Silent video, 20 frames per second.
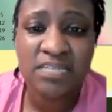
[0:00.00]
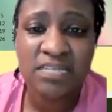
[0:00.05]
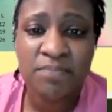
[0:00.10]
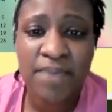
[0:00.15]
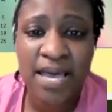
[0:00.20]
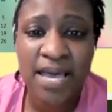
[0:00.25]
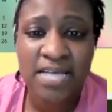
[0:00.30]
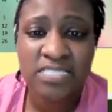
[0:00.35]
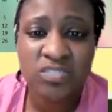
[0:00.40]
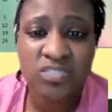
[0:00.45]
take it
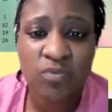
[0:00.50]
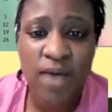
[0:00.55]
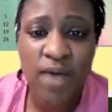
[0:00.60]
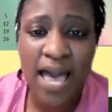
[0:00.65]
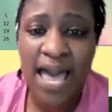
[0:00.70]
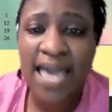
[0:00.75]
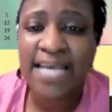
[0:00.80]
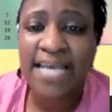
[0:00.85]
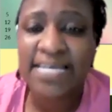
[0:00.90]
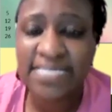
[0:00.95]
to the back
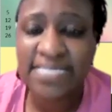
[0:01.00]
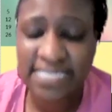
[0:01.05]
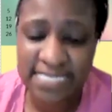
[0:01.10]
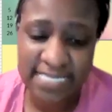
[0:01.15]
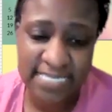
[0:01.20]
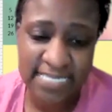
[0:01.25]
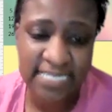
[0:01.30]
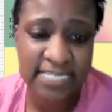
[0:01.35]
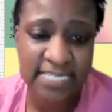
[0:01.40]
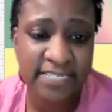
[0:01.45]
so I
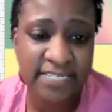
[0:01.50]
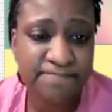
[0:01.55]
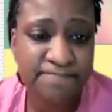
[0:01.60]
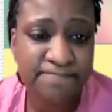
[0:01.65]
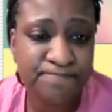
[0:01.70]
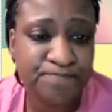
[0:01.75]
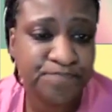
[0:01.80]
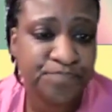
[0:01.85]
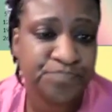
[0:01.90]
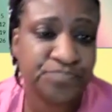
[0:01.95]
can
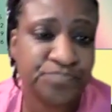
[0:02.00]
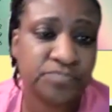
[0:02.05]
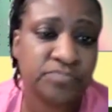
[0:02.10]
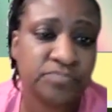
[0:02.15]
see